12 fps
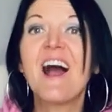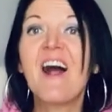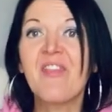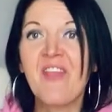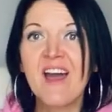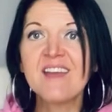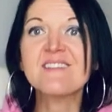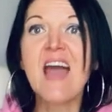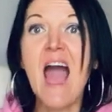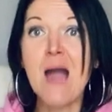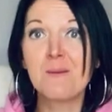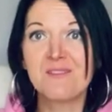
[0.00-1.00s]
And that is
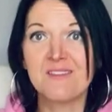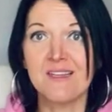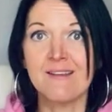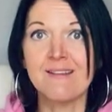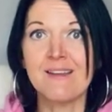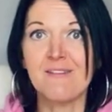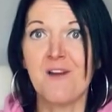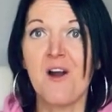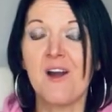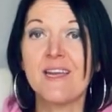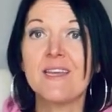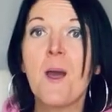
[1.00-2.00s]
absolutely
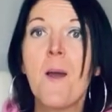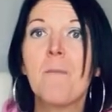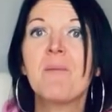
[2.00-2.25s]
fine.